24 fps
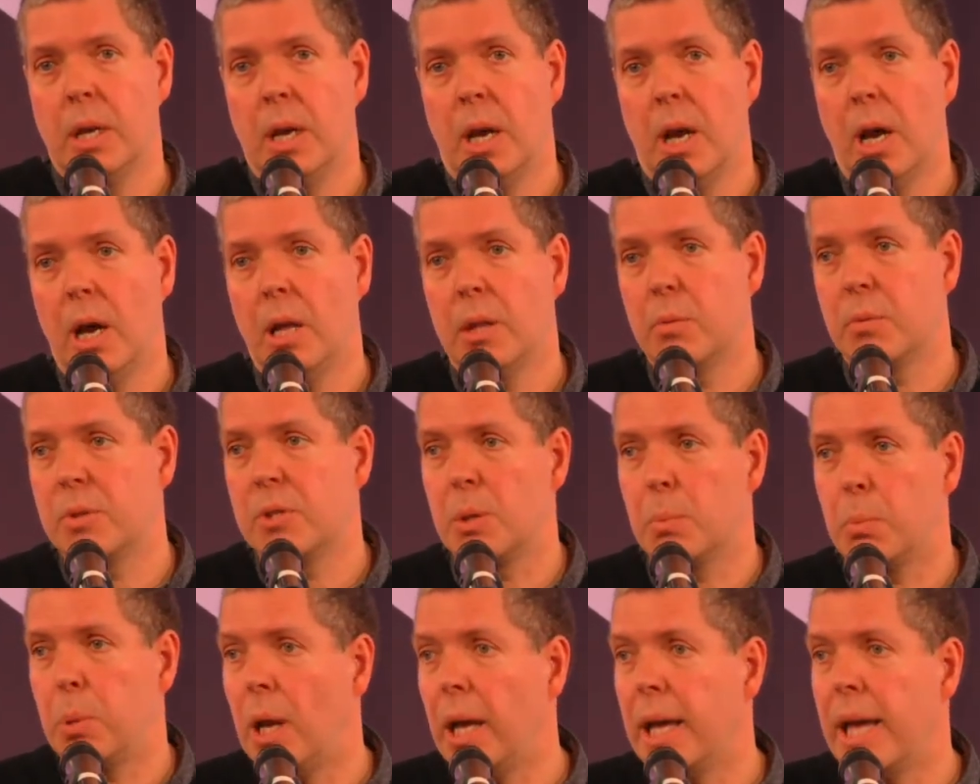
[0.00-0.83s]
Uh, there was
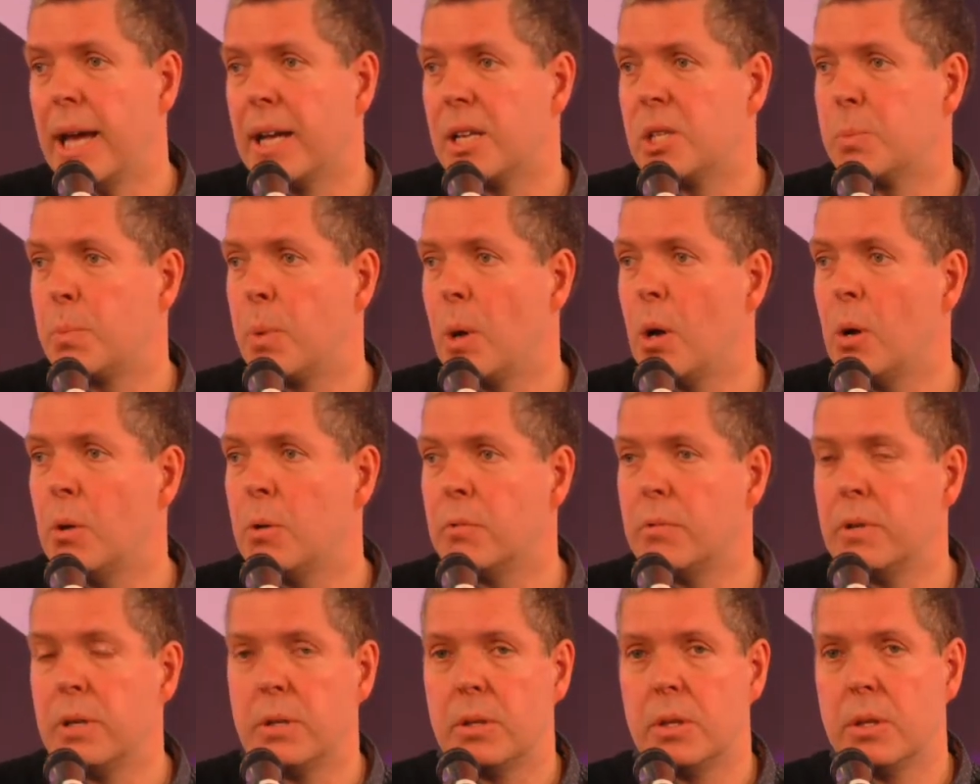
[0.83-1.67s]
the Play
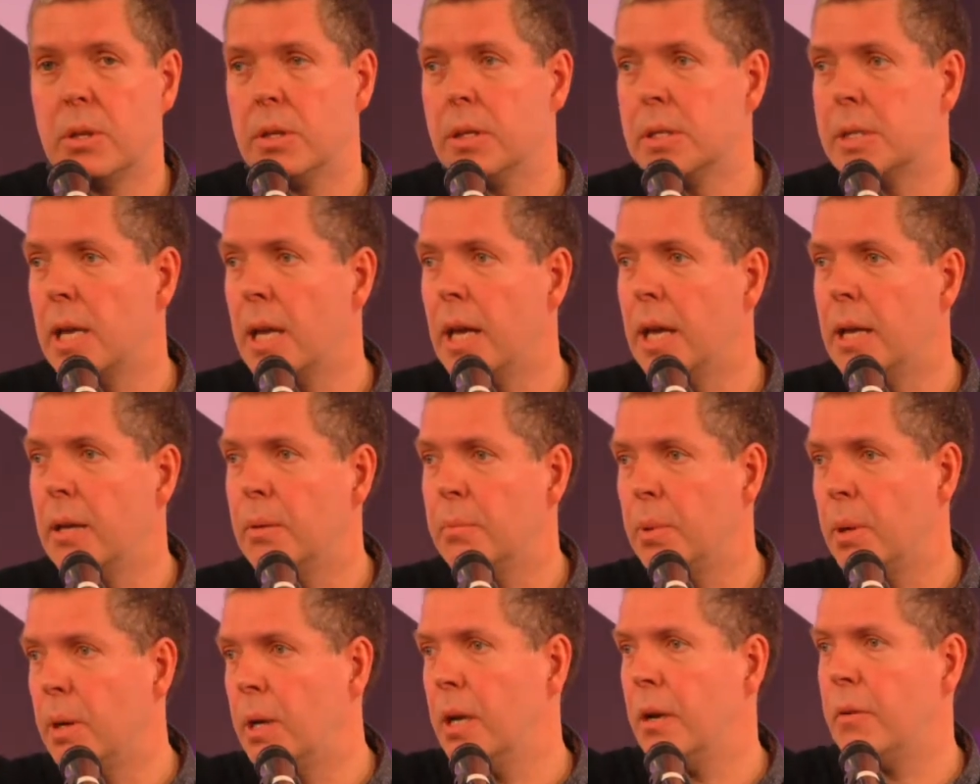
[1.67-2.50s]
Expo the other day
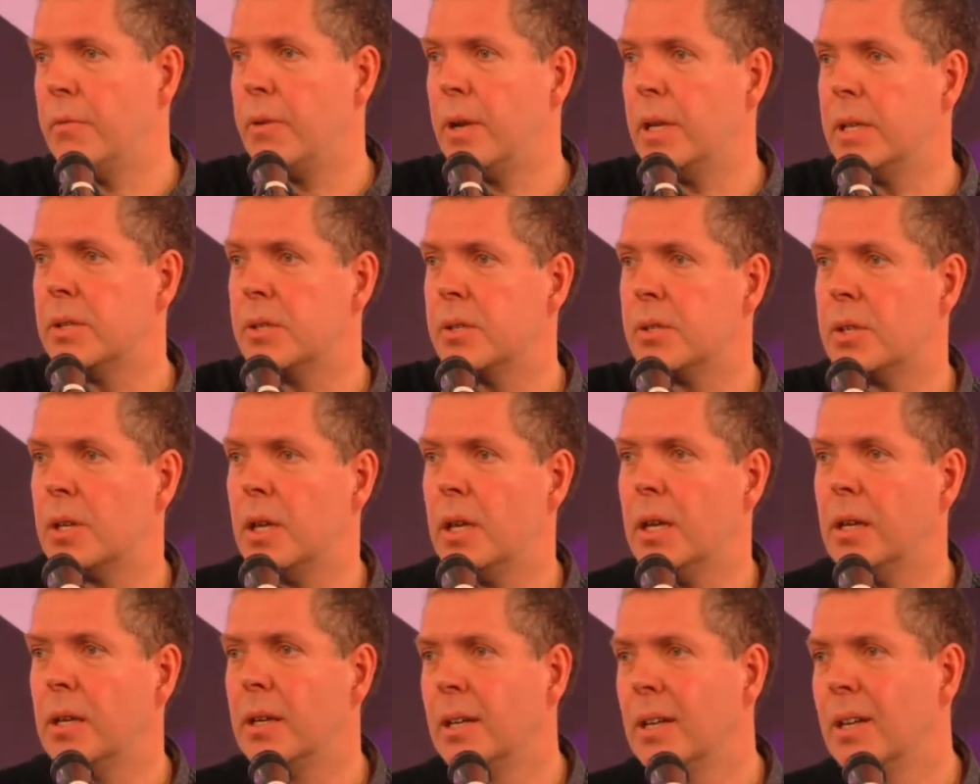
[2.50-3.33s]
by our friends
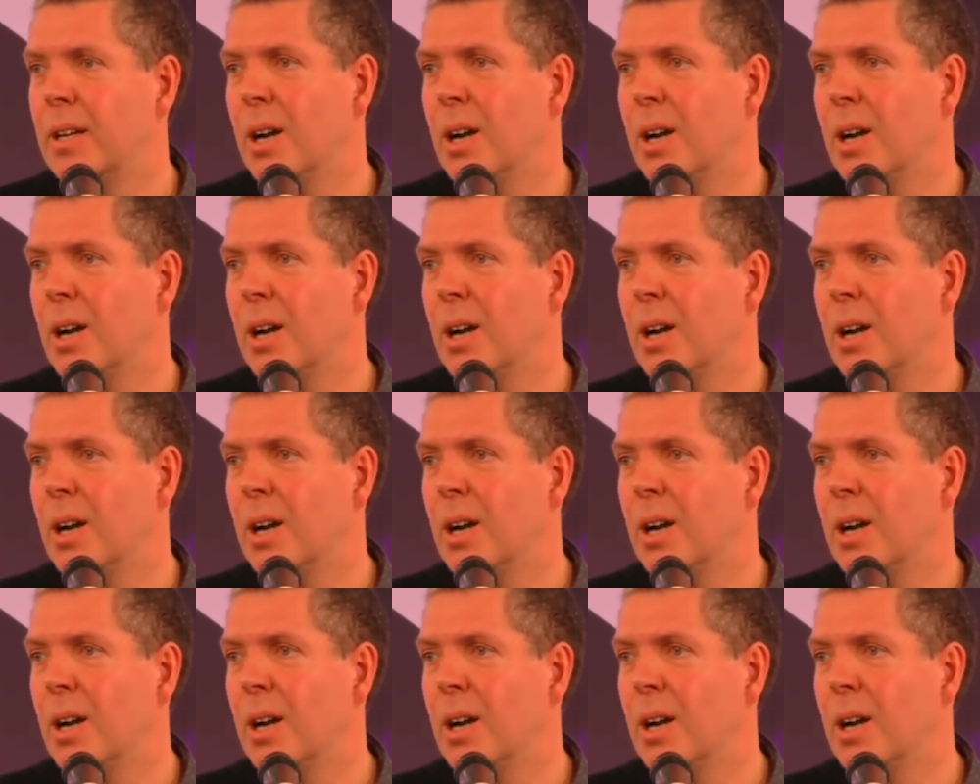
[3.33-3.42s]
uh,